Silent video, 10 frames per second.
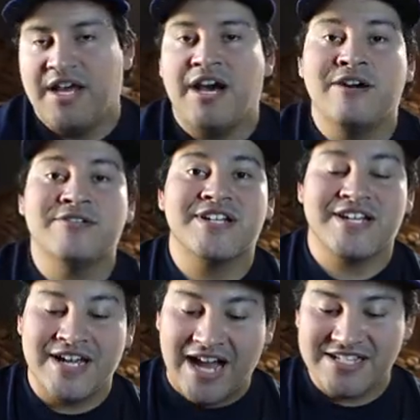
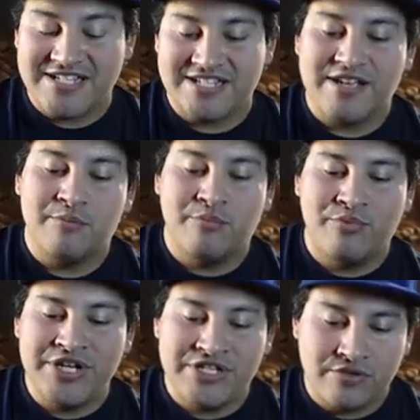Eldegoss,
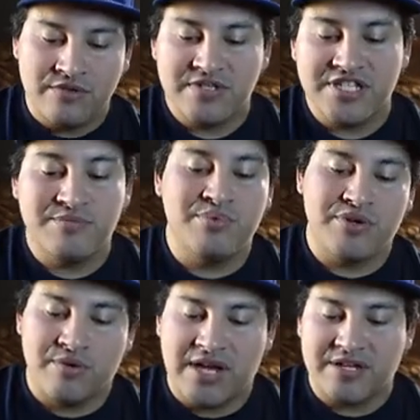Weasel,
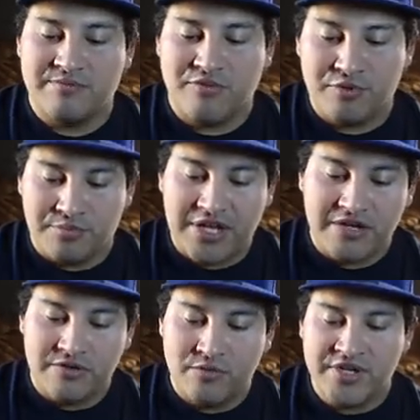Spinarak, Morpeko.